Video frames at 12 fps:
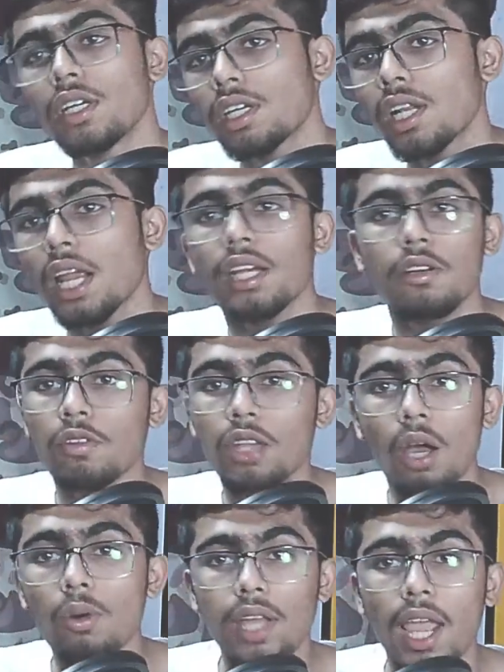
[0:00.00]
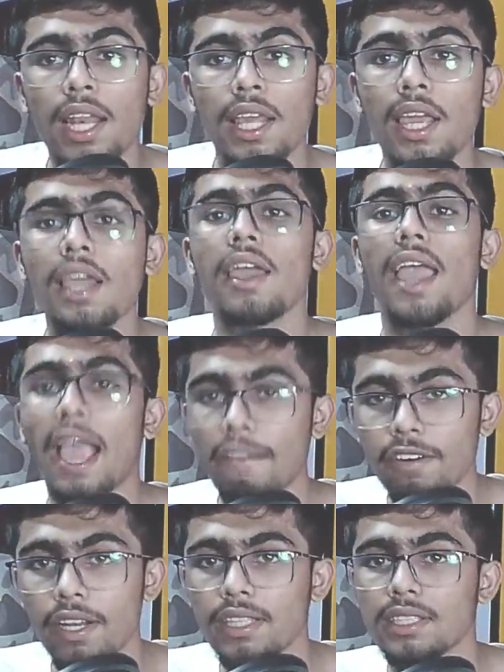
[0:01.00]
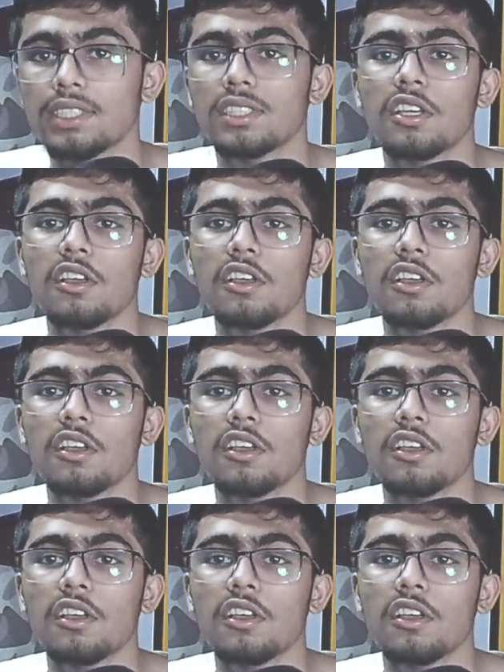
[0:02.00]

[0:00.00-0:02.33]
right, without any evidence.